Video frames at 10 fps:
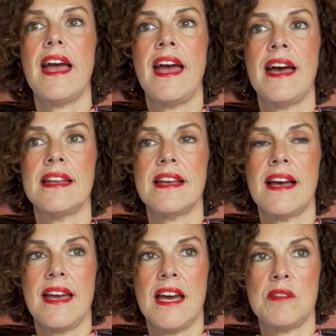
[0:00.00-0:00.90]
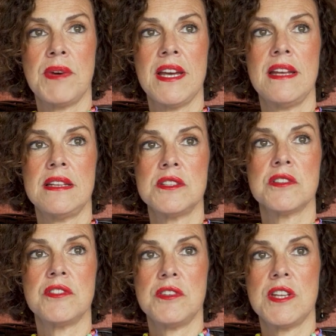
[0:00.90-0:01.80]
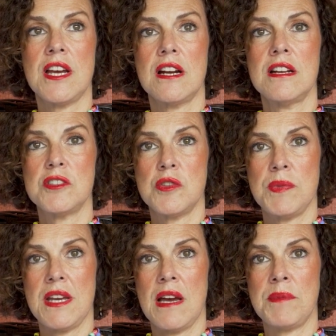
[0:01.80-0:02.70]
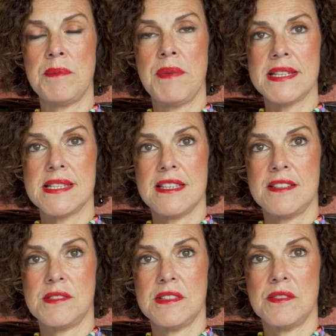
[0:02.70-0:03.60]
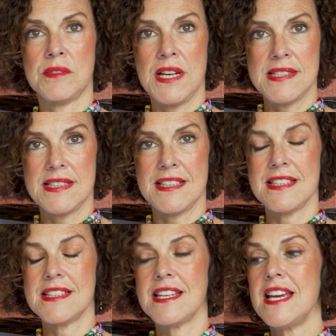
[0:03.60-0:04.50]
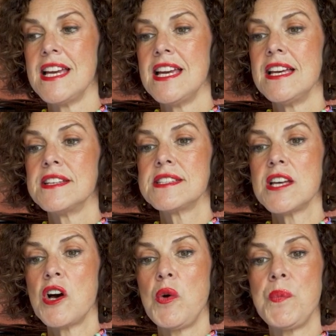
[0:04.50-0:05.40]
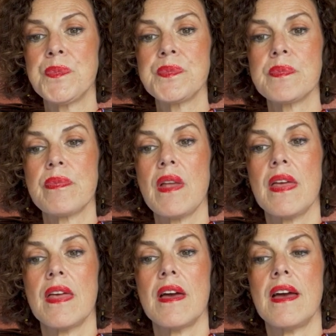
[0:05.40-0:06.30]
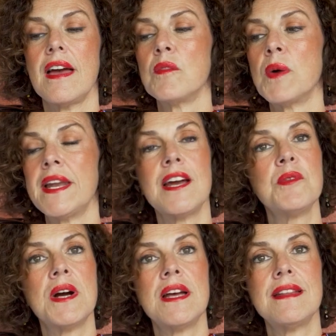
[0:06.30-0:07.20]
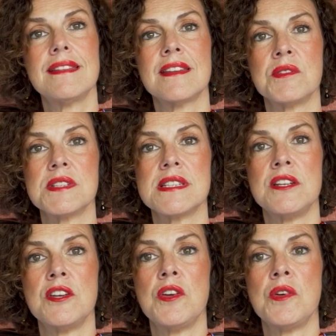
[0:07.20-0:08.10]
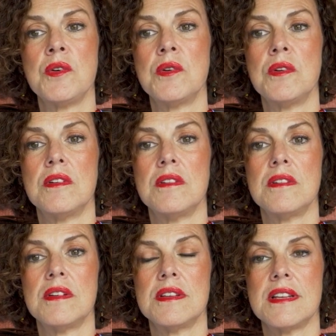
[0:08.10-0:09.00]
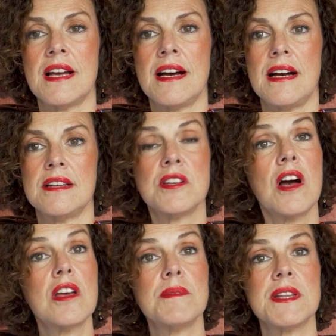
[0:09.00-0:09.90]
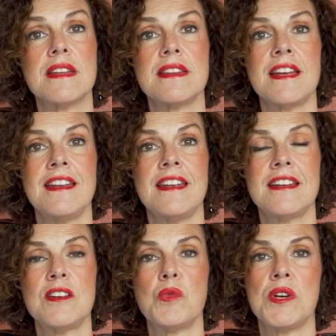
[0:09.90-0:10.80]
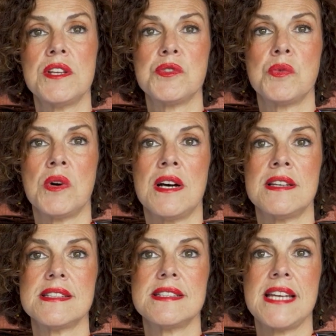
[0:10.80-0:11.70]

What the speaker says: and I had my interview there to become a Mexican resident. So when I went, there was a new document that they needed, which was